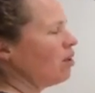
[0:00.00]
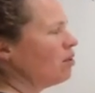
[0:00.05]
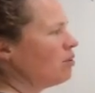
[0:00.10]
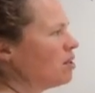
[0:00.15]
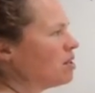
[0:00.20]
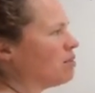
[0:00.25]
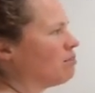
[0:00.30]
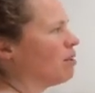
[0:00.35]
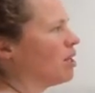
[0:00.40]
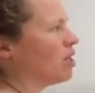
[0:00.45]

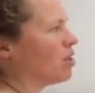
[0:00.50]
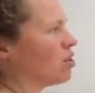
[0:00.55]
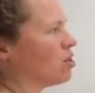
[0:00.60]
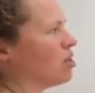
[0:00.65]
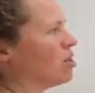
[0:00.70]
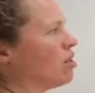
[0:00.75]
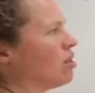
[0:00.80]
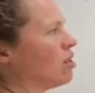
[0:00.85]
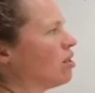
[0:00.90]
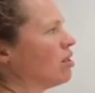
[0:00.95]
Always make
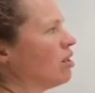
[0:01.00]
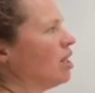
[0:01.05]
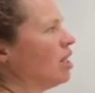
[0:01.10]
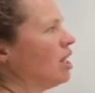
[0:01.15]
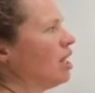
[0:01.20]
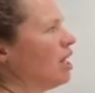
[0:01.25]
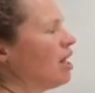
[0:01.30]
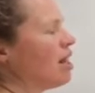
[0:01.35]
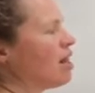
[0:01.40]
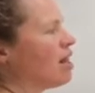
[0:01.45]
sure
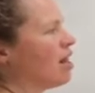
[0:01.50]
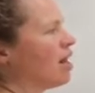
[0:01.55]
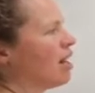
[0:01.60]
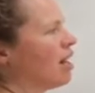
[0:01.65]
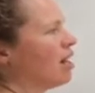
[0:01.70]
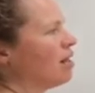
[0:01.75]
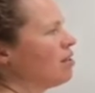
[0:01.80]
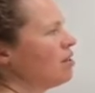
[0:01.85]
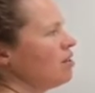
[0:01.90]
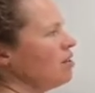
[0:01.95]

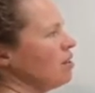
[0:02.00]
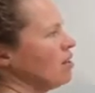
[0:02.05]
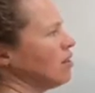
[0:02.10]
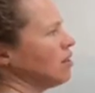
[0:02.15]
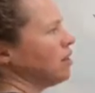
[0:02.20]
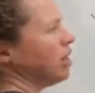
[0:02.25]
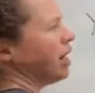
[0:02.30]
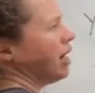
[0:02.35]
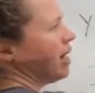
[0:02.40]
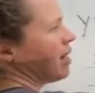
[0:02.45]
that
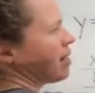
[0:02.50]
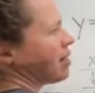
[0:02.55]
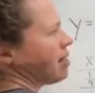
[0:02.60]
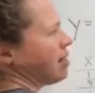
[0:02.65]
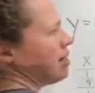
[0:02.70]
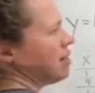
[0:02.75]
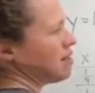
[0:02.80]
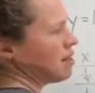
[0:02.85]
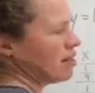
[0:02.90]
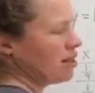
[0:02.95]
your
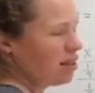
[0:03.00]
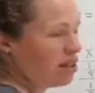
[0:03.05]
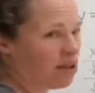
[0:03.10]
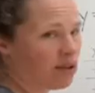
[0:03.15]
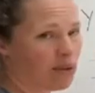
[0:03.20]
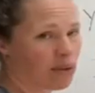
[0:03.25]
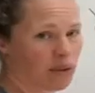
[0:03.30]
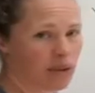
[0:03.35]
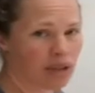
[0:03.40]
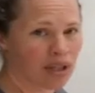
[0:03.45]
x is
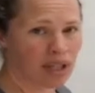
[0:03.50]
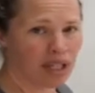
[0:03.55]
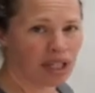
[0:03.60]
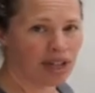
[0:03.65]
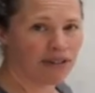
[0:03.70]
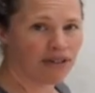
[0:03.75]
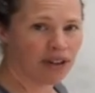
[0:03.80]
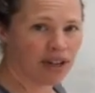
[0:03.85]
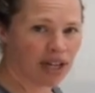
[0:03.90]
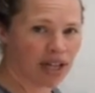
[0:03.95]
alone.
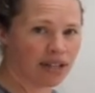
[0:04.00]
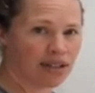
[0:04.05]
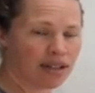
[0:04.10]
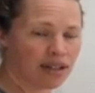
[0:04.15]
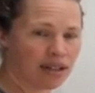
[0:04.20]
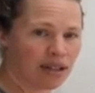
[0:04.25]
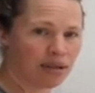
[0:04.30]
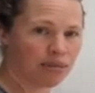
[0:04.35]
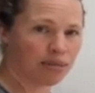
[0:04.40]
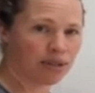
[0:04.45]
If it has a
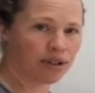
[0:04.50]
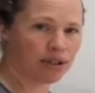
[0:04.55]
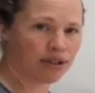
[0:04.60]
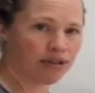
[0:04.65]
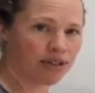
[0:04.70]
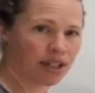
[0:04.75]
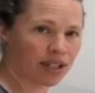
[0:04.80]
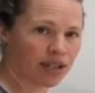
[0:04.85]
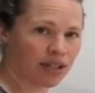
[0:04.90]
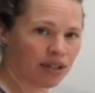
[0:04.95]
number
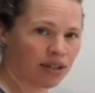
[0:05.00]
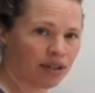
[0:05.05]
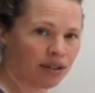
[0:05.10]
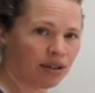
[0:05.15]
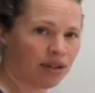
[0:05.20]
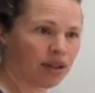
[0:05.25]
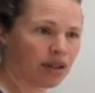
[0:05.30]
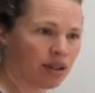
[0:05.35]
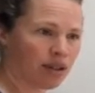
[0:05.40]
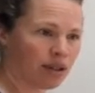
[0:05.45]
affixed to
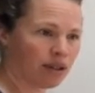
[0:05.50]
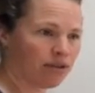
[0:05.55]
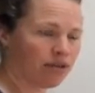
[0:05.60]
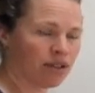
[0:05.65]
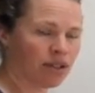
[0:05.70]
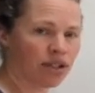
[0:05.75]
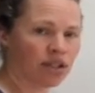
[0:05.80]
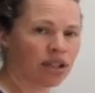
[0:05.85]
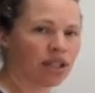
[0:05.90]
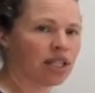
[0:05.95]
it, a
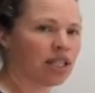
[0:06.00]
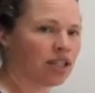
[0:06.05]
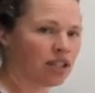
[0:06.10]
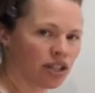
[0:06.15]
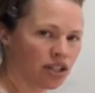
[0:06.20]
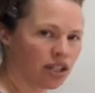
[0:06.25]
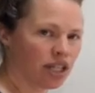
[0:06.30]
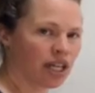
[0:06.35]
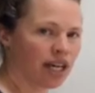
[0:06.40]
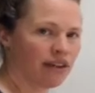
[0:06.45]
coefficient, then
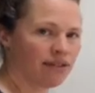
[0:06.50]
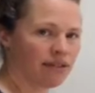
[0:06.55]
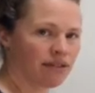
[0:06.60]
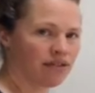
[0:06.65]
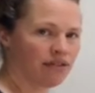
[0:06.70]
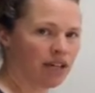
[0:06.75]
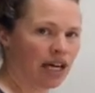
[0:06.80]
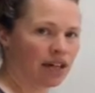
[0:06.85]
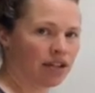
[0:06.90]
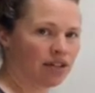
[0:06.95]
you're going to have to
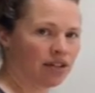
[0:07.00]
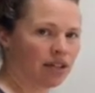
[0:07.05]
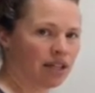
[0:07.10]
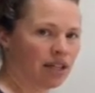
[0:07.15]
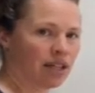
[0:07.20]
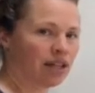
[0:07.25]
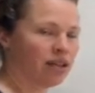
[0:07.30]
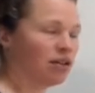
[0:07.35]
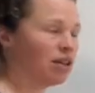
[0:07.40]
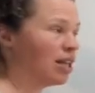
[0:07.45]
factor
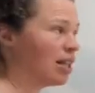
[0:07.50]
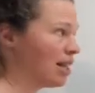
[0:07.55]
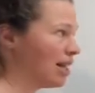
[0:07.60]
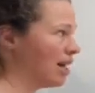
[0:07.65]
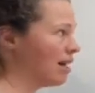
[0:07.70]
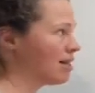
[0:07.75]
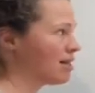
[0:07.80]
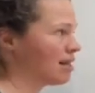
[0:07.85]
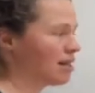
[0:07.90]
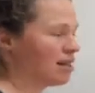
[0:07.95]
it out, and
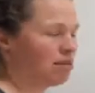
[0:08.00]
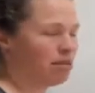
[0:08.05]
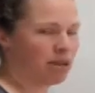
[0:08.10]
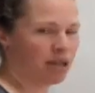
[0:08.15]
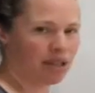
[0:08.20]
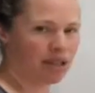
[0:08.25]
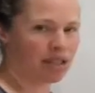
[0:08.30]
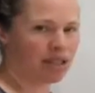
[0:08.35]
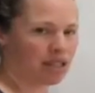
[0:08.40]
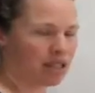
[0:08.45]
that's going to
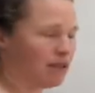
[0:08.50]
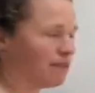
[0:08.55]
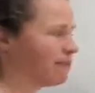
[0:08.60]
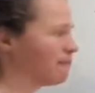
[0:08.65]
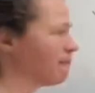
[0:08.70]
be the d.